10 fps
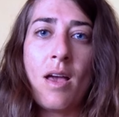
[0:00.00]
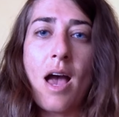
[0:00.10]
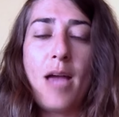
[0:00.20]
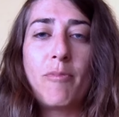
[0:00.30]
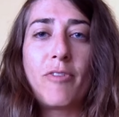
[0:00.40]

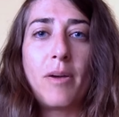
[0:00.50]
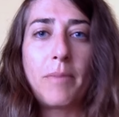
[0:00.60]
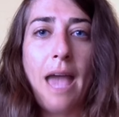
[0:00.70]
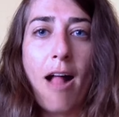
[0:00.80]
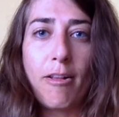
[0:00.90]
I'm
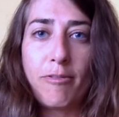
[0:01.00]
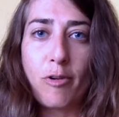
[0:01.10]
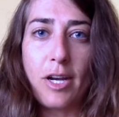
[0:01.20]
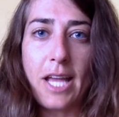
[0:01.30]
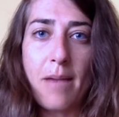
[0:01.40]
from
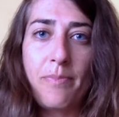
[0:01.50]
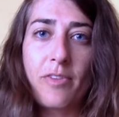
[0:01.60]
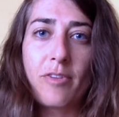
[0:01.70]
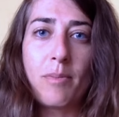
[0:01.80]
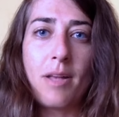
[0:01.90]
California,
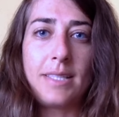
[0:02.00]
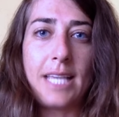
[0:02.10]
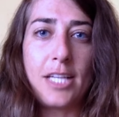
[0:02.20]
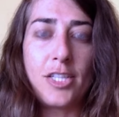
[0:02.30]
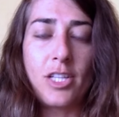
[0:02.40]
from Los
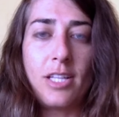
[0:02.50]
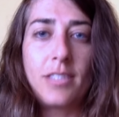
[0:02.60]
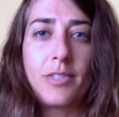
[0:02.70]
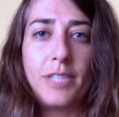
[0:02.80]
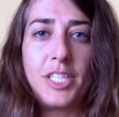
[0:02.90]

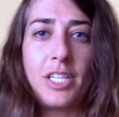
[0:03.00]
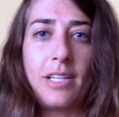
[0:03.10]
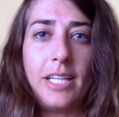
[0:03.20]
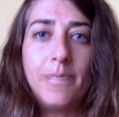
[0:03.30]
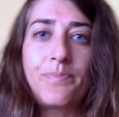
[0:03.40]
Angeles
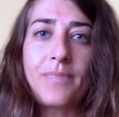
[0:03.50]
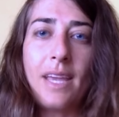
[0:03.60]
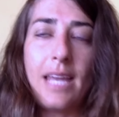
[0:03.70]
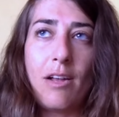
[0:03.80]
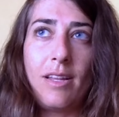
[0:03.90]
originally,
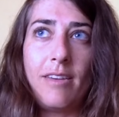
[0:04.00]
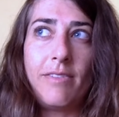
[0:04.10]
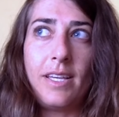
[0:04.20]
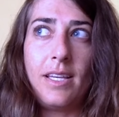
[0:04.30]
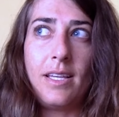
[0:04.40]
and I live
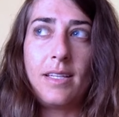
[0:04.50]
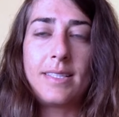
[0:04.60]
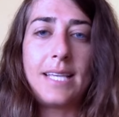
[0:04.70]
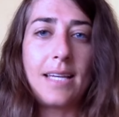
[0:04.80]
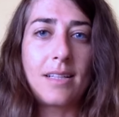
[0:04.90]
in
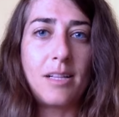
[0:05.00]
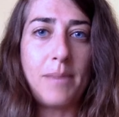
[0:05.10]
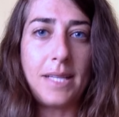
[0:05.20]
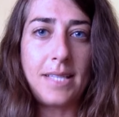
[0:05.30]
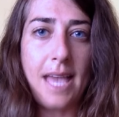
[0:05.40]
San
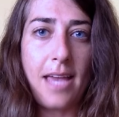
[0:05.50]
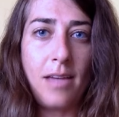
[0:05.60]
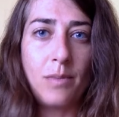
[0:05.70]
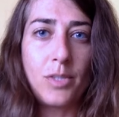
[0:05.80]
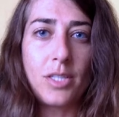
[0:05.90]
Clemente,
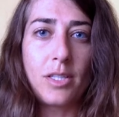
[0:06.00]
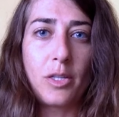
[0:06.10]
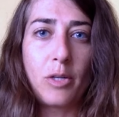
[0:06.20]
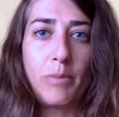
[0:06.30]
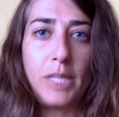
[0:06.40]
which is a
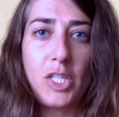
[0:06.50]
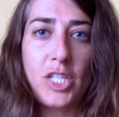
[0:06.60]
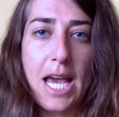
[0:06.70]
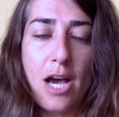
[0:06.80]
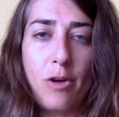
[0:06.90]
little
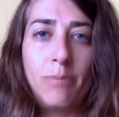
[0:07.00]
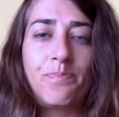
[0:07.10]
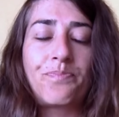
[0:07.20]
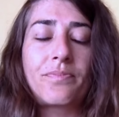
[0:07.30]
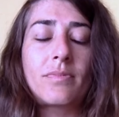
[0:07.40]
beach town
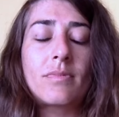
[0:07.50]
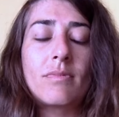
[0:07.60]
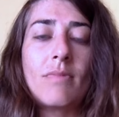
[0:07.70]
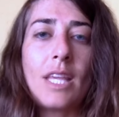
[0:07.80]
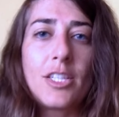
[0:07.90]

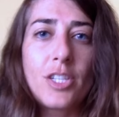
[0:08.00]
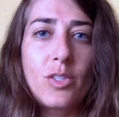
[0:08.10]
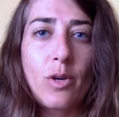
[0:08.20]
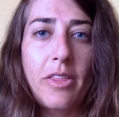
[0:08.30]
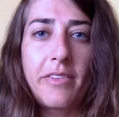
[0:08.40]
just
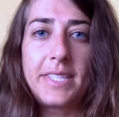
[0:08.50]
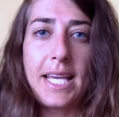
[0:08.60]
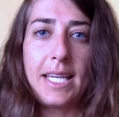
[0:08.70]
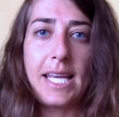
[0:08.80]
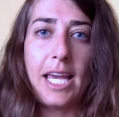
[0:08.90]
north of
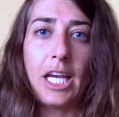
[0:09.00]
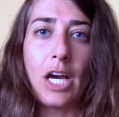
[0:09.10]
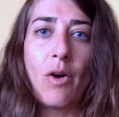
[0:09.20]
San Diego.